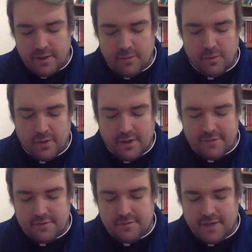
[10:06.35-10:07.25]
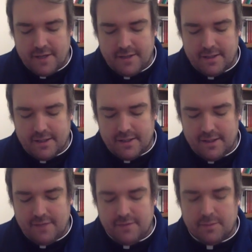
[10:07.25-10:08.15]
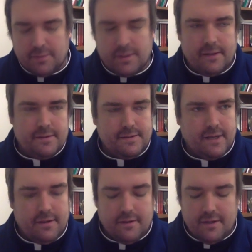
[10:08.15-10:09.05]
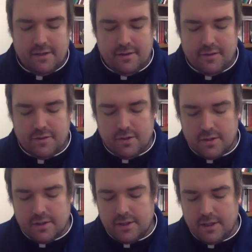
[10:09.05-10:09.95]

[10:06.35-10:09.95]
And what we'll often find in the evening prayer is that the third